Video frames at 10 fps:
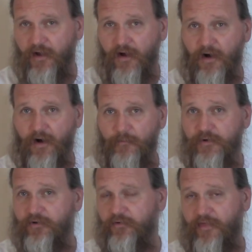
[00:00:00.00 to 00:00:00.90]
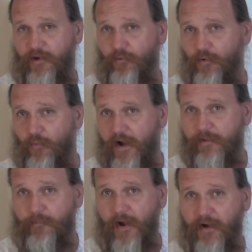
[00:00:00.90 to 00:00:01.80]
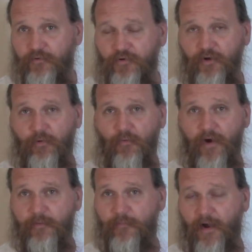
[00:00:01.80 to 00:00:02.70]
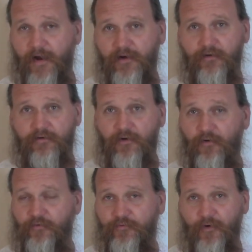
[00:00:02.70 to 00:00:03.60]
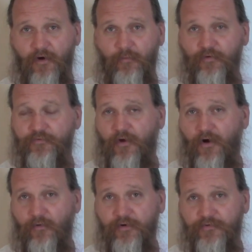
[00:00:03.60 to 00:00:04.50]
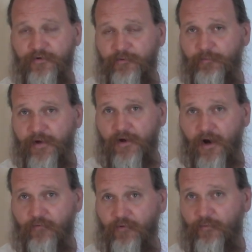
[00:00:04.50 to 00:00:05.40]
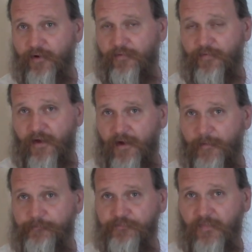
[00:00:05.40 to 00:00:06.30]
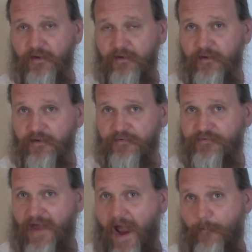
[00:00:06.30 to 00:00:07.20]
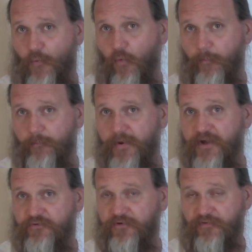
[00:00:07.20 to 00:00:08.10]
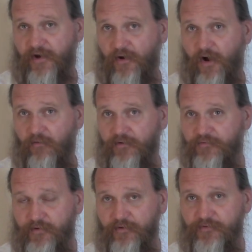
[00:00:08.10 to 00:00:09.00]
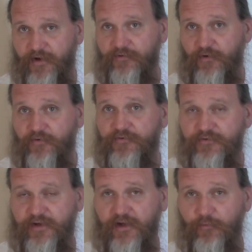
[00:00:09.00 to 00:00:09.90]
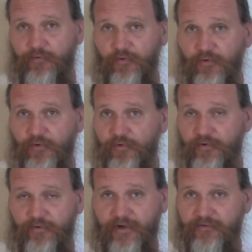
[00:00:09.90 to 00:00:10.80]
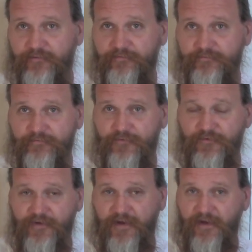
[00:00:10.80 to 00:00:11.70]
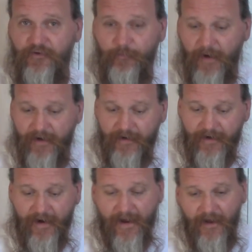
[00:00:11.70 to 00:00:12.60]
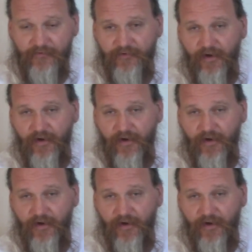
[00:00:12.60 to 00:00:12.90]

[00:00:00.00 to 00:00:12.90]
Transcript: You can do that with a white pine too, but white pine cones almost always seem to be covered with sap, or pitch as they call it. So it's like it's all sticky with glue. You'll get sticky. It's a pain in the ass.